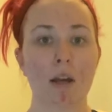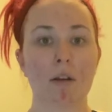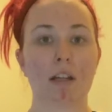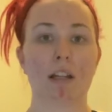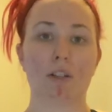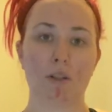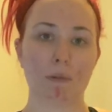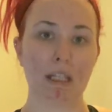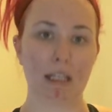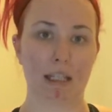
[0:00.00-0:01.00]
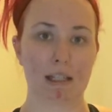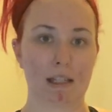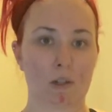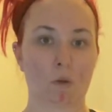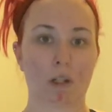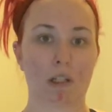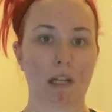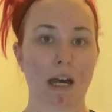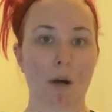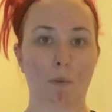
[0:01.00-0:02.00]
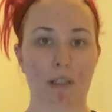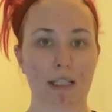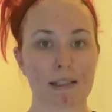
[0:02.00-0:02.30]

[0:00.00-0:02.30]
And doing this is going to help with that